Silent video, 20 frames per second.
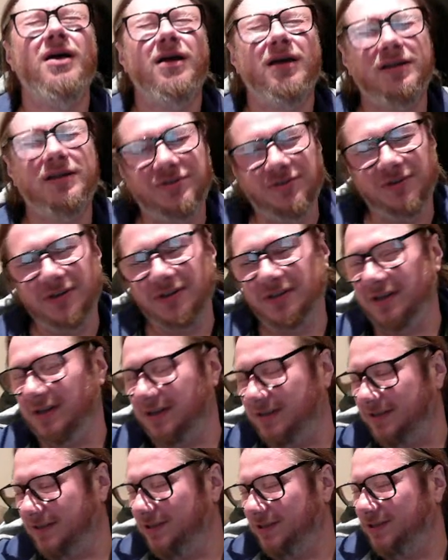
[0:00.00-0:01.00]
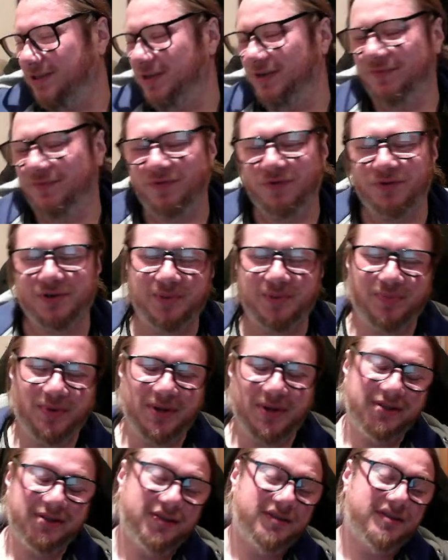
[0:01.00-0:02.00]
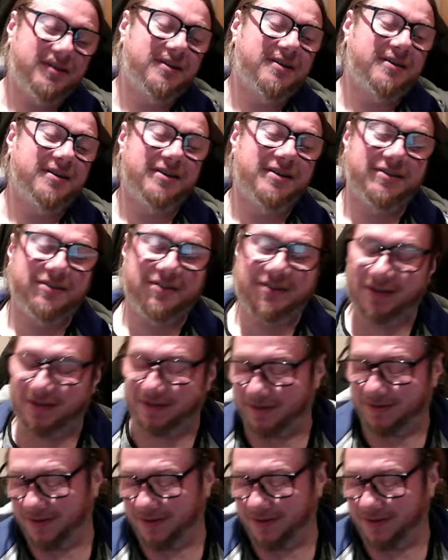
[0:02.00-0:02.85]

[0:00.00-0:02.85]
as soon as I said c4, he played it in an instant.